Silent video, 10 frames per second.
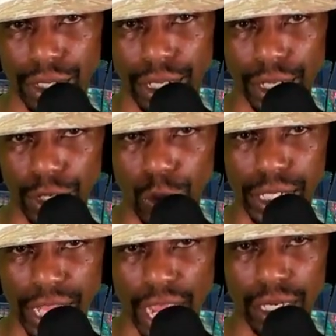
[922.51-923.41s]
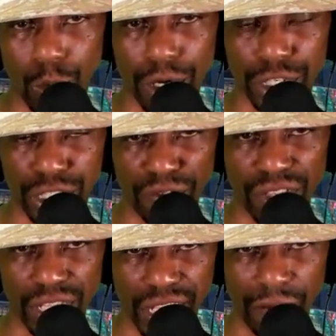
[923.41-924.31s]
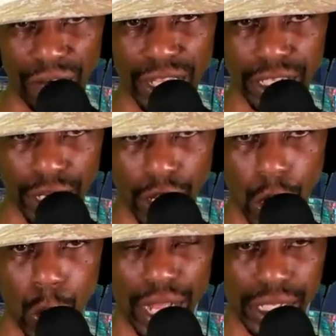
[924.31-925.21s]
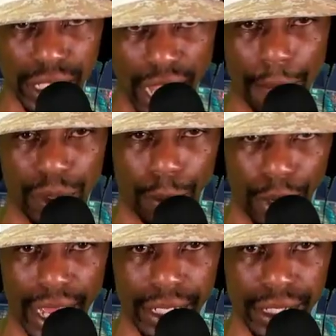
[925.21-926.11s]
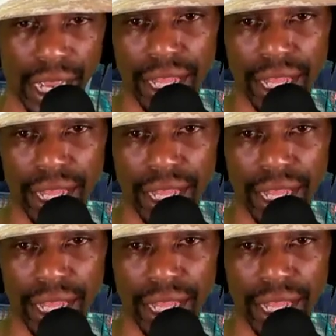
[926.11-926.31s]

He knew exactly where to shift the defense and go and stop the plays.